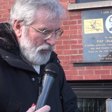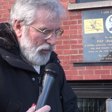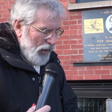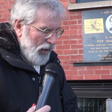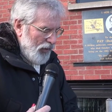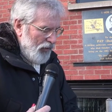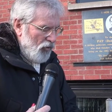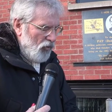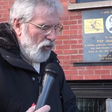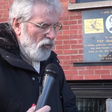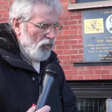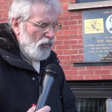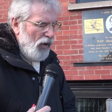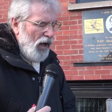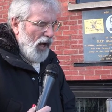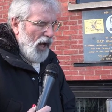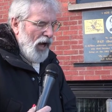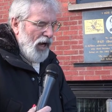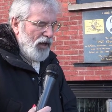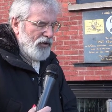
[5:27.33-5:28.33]
In the room
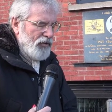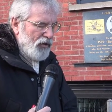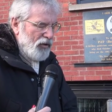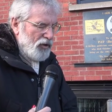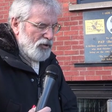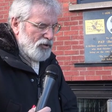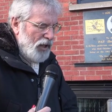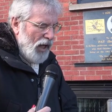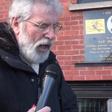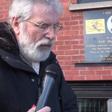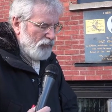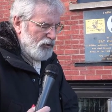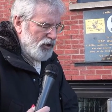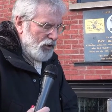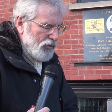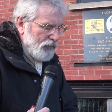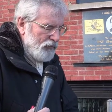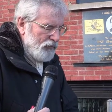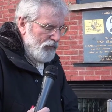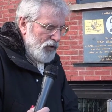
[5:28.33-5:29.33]
behind the
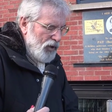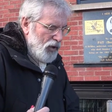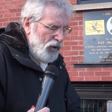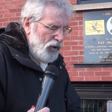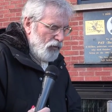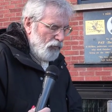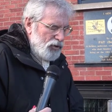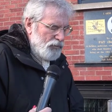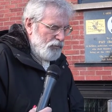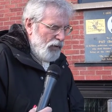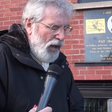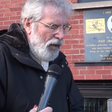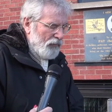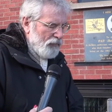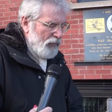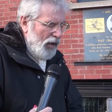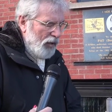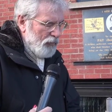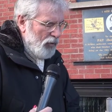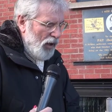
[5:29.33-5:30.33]
reception was Pat
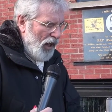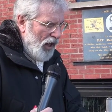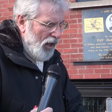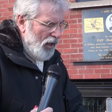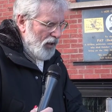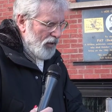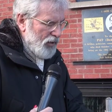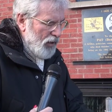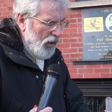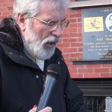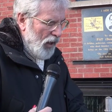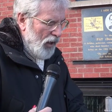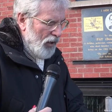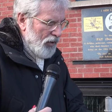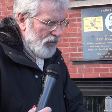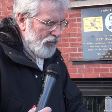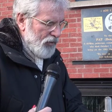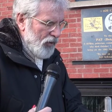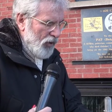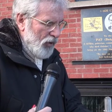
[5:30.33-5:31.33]
McBride
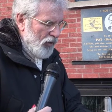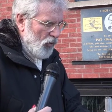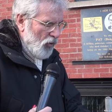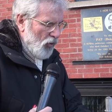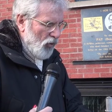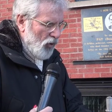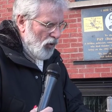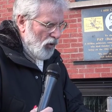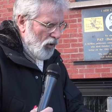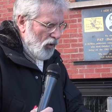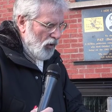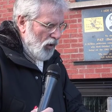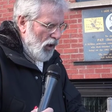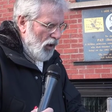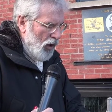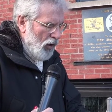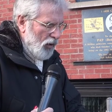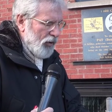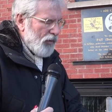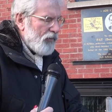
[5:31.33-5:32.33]
and Nora
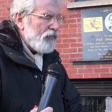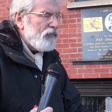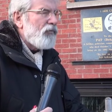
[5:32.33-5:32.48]
Clark.